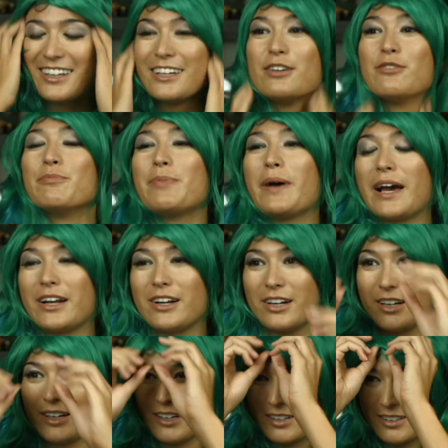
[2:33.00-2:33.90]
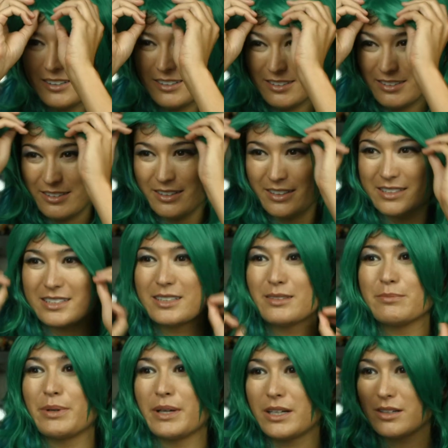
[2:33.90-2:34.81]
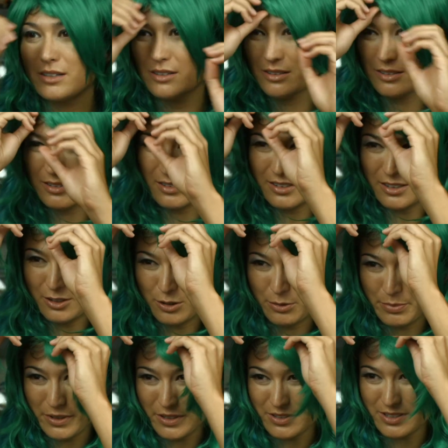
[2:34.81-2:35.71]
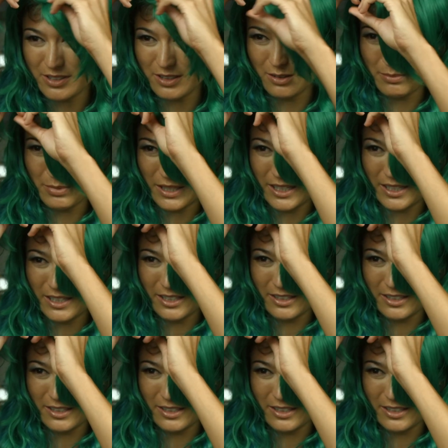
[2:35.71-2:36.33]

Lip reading: better. Is it better? Nope, there's still black hair